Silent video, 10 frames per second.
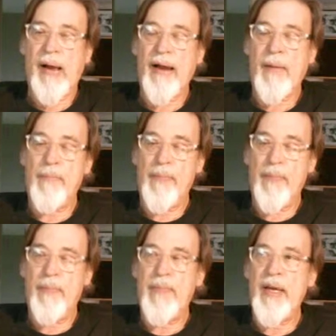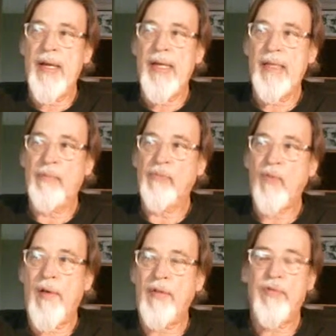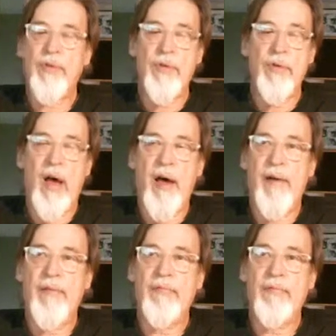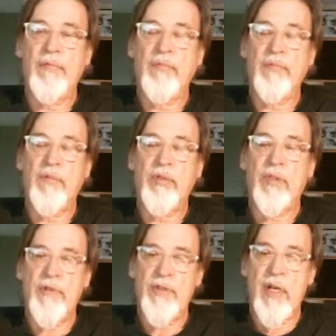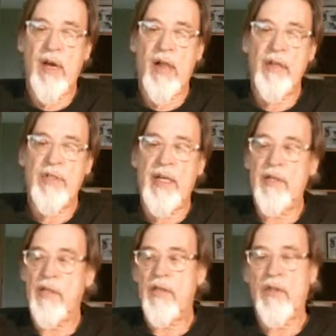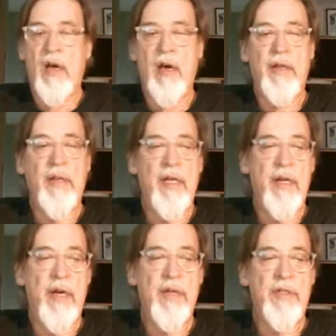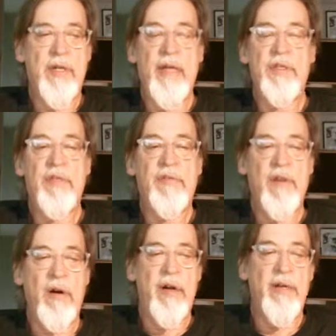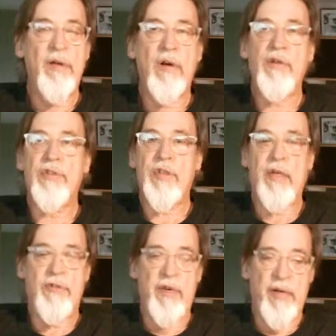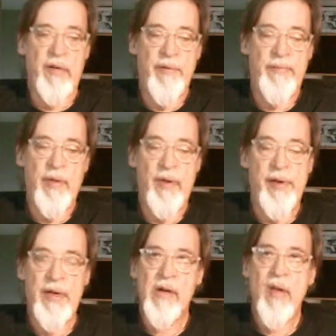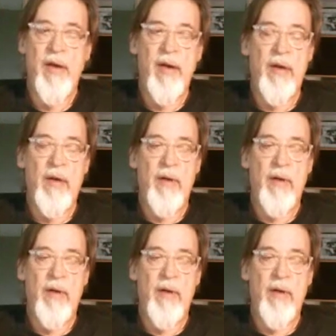Most of the ideas were derived by European males, for that matter, who are deceased, and